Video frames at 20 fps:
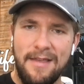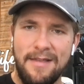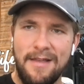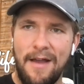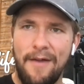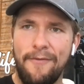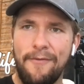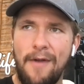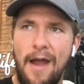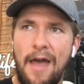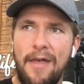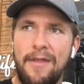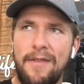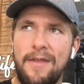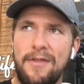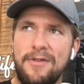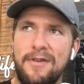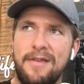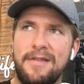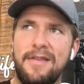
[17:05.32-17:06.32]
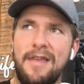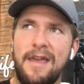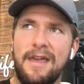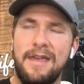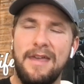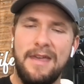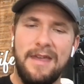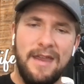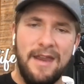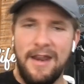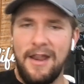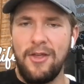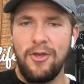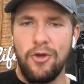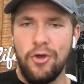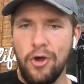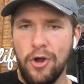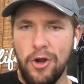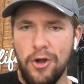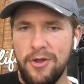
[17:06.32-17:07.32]
stuff rather than just like eating
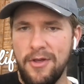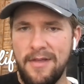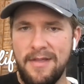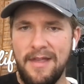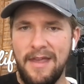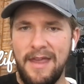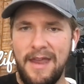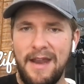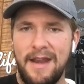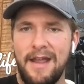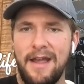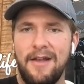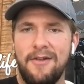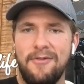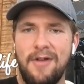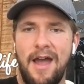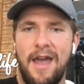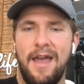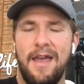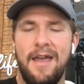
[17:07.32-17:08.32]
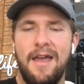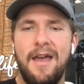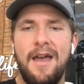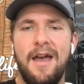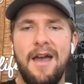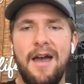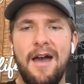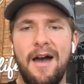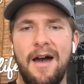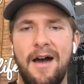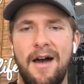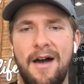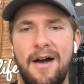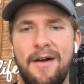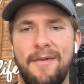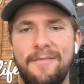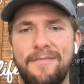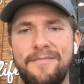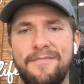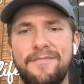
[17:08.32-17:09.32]
sugar just to eat it, right?
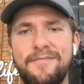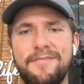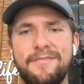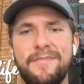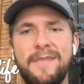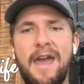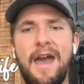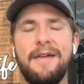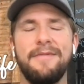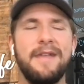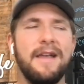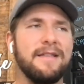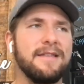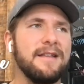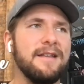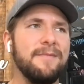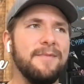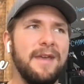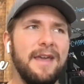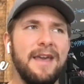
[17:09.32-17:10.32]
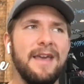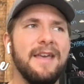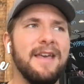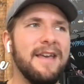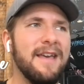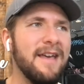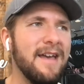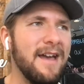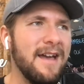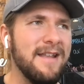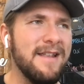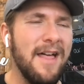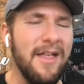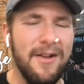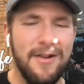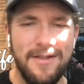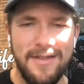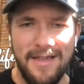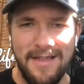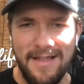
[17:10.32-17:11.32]
Yeah, that's going to be
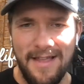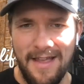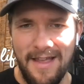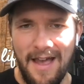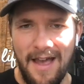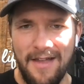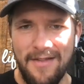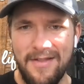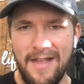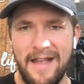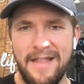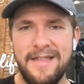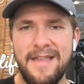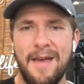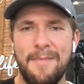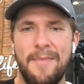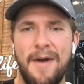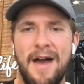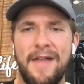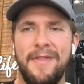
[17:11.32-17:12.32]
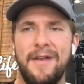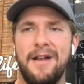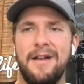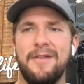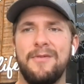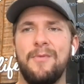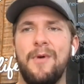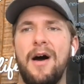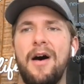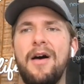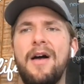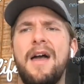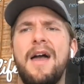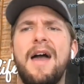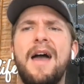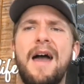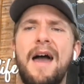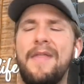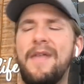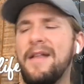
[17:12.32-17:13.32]
another just a tip on there as well.
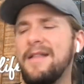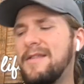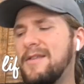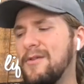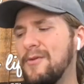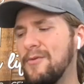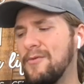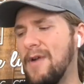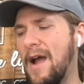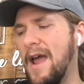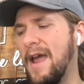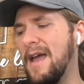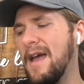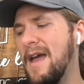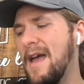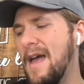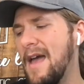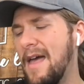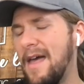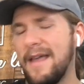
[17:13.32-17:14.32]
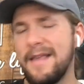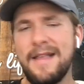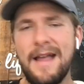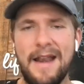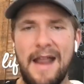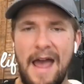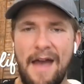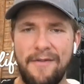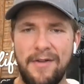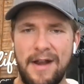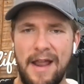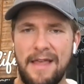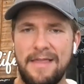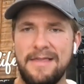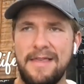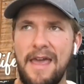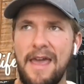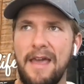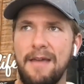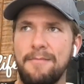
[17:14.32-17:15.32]
And then two, right? It's not an everyday
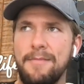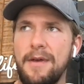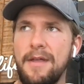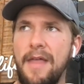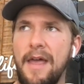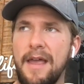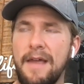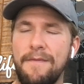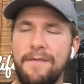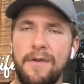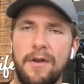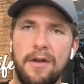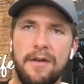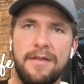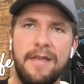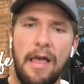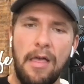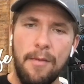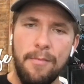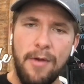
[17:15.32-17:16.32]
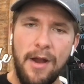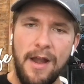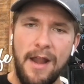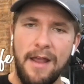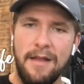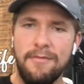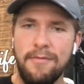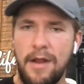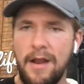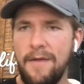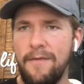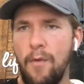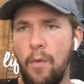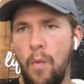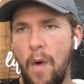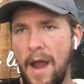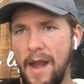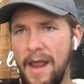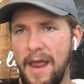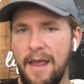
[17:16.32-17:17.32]
thing, but like if you're celebrating, right, if a
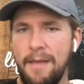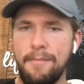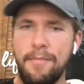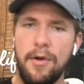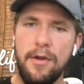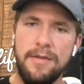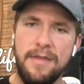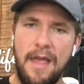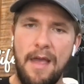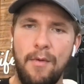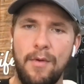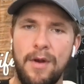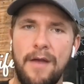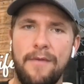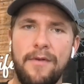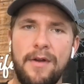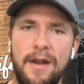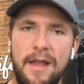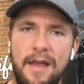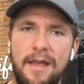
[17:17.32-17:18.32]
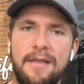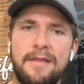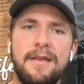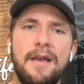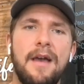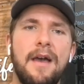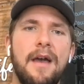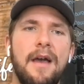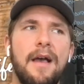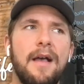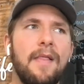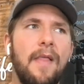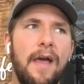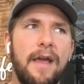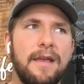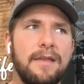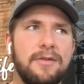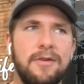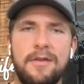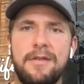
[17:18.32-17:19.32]
wedding, birthday, whatever it is,
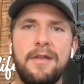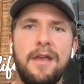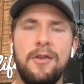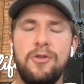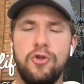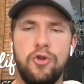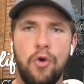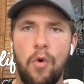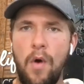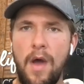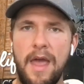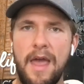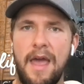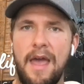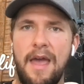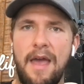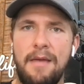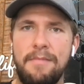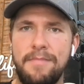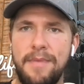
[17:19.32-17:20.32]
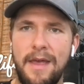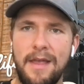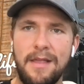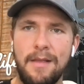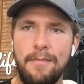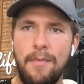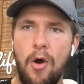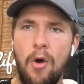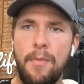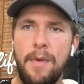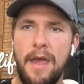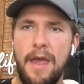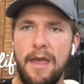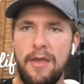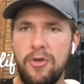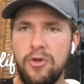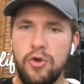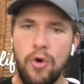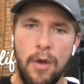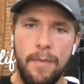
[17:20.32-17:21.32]
like just enjoy it and be in the moment
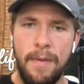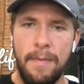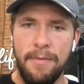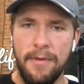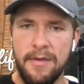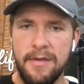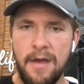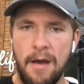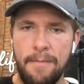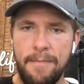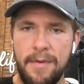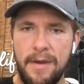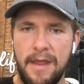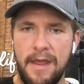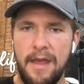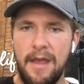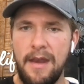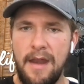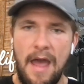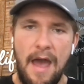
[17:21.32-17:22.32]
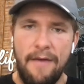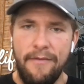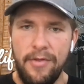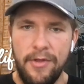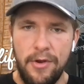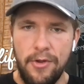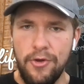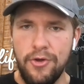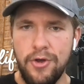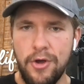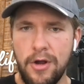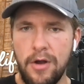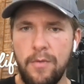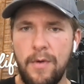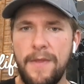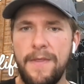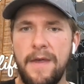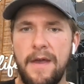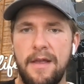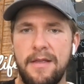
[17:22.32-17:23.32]
and enjoy people's company and have a little sugar
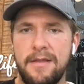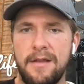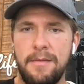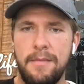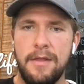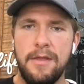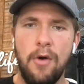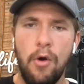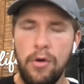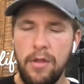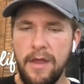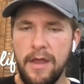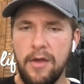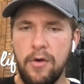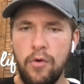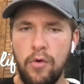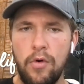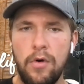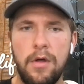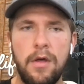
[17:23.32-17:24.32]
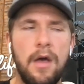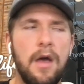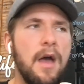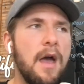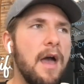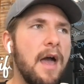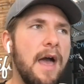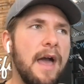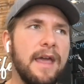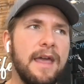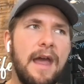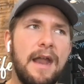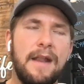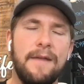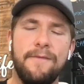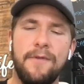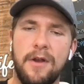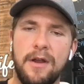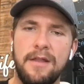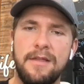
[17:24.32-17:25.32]
with it. It's going to be totally cool. Again,
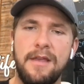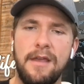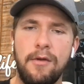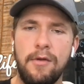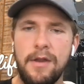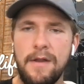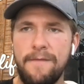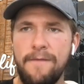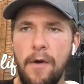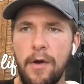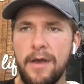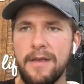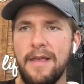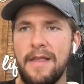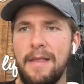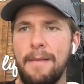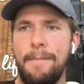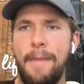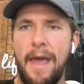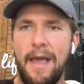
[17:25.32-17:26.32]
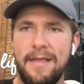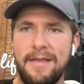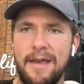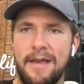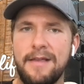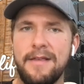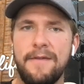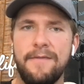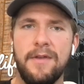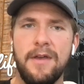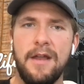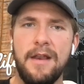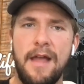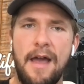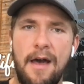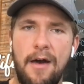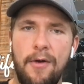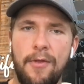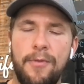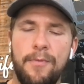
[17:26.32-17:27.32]
if you're continuing to focus on the basics of good
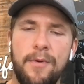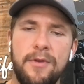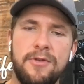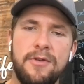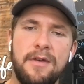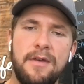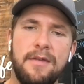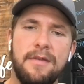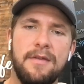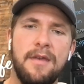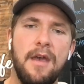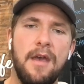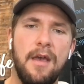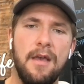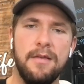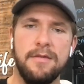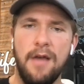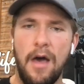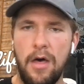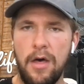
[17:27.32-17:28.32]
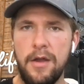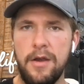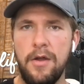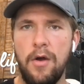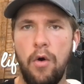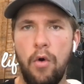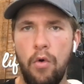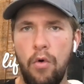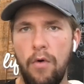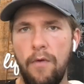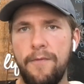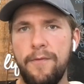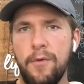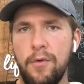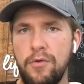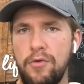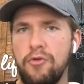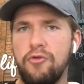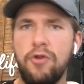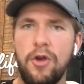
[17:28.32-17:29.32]
health, which is solid whole
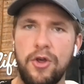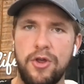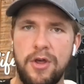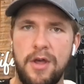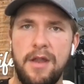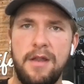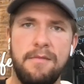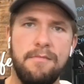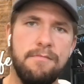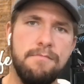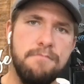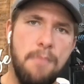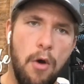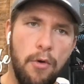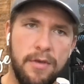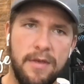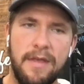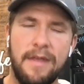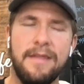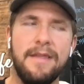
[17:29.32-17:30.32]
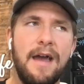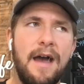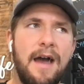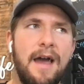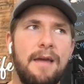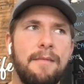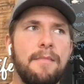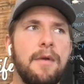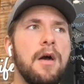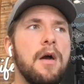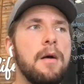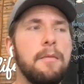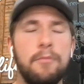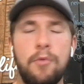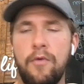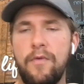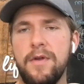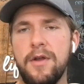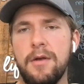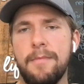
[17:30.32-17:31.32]
food nutrition most of the time,
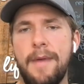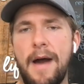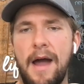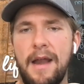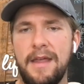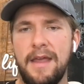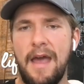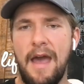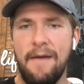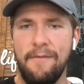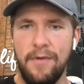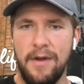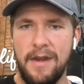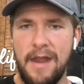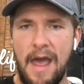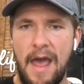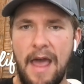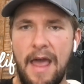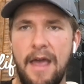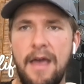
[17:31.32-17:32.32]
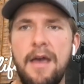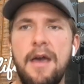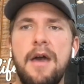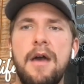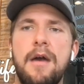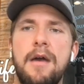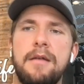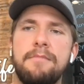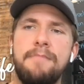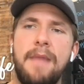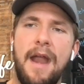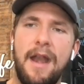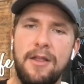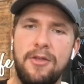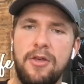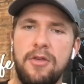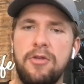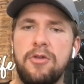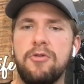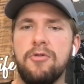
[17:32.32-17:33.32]
moving your body every day,
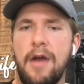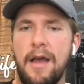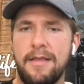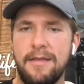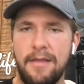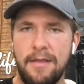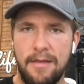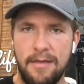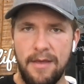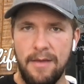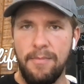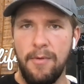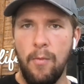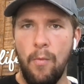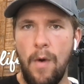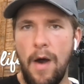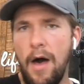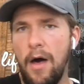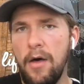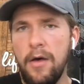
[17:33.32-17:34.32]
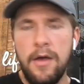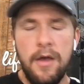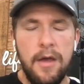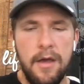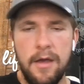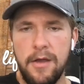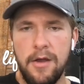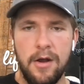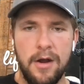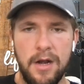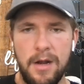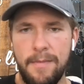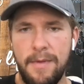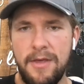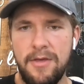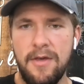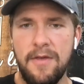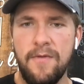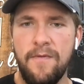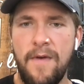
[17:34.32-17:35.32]
managing stress and sleeping well, you're going to be
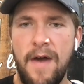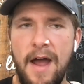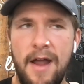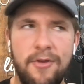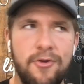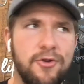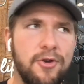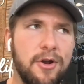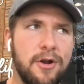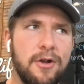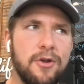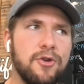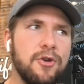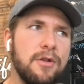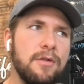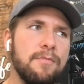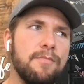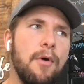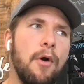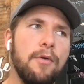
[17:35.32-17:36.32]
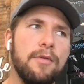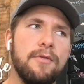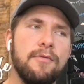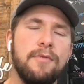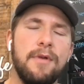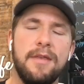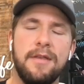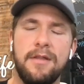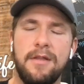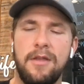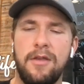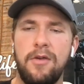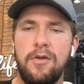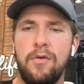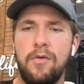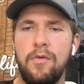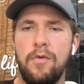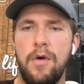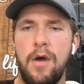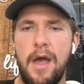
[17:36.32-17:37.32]
just fine. Sugar shouldn't pose a risk to
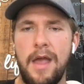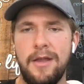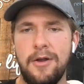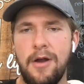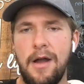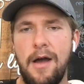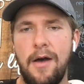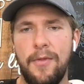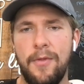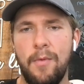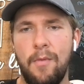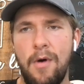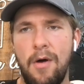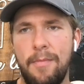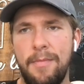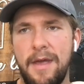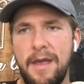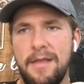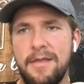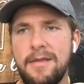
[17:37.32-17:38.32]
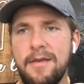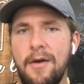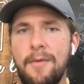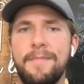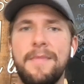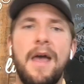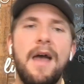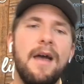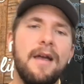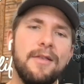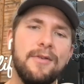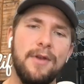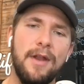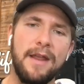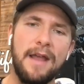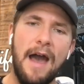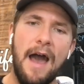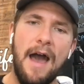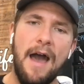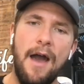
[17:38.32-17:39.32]
you and your health and well-being. So that's what I
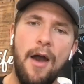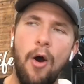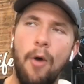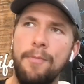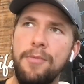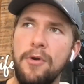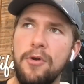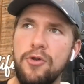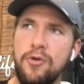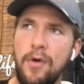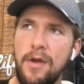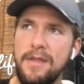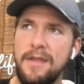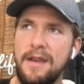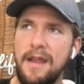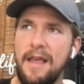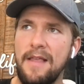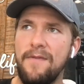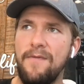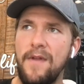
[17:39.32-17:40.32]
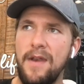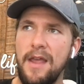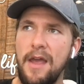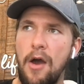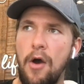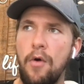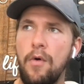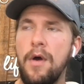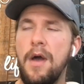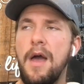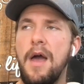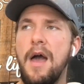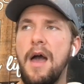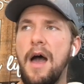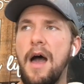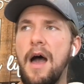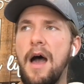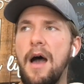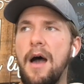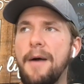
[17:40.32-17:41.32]
got. I hope you enjoyed today's video.
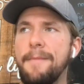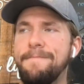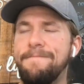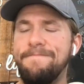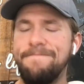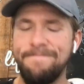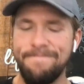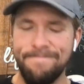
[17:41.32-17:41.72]
Um,